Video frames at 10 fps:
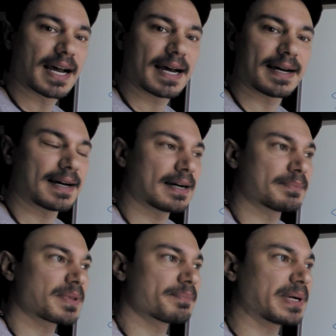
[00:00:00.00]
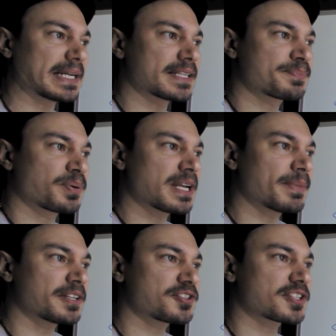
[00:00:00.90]
But it's pretty
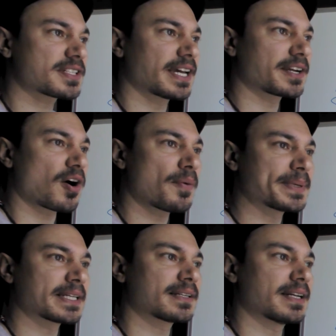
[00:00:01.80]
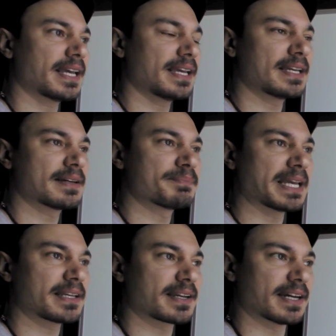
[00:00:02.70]
much just like opening a
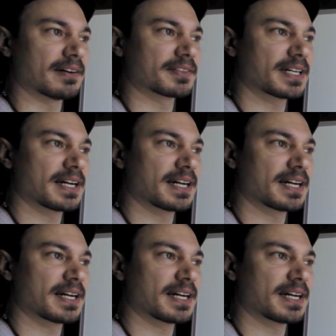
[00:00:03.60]
bank account.